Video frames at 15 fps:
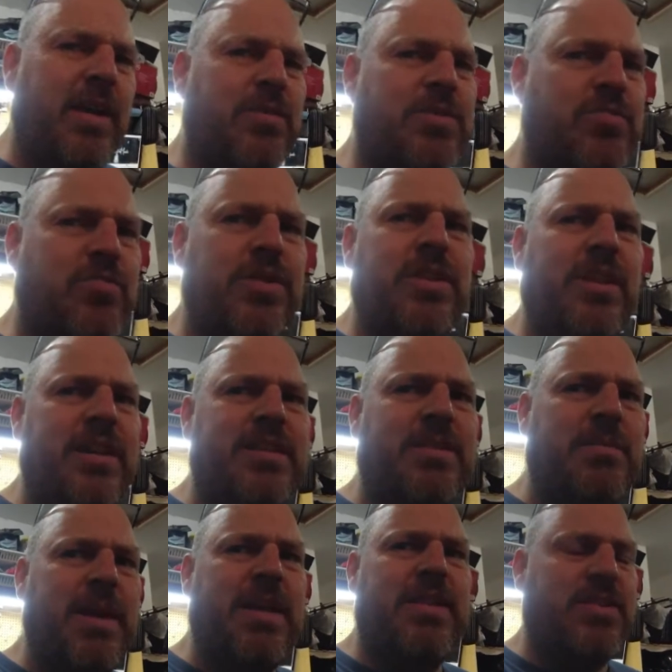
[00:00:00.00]
I was
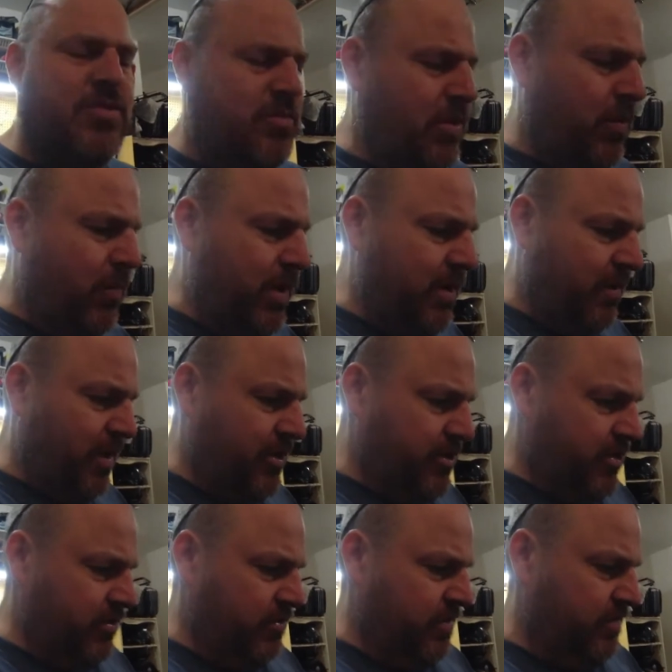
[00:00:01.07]
realizing, man, this is really weak when I
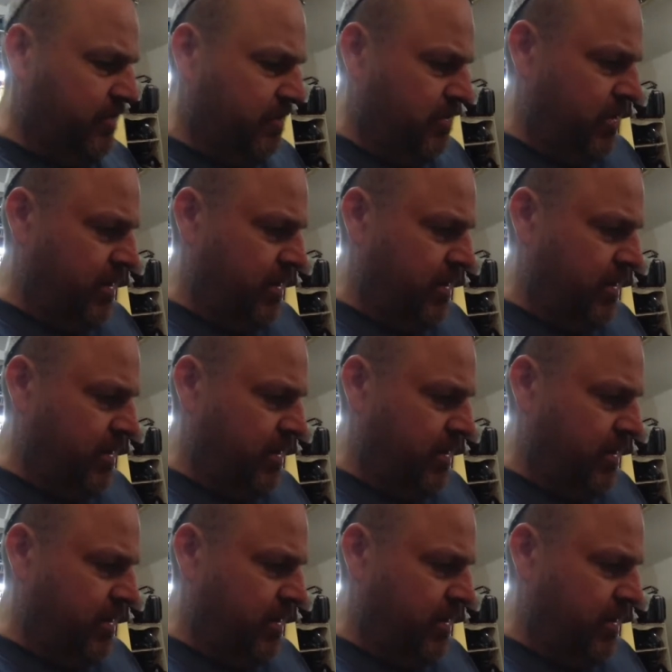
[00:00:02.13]
just used the front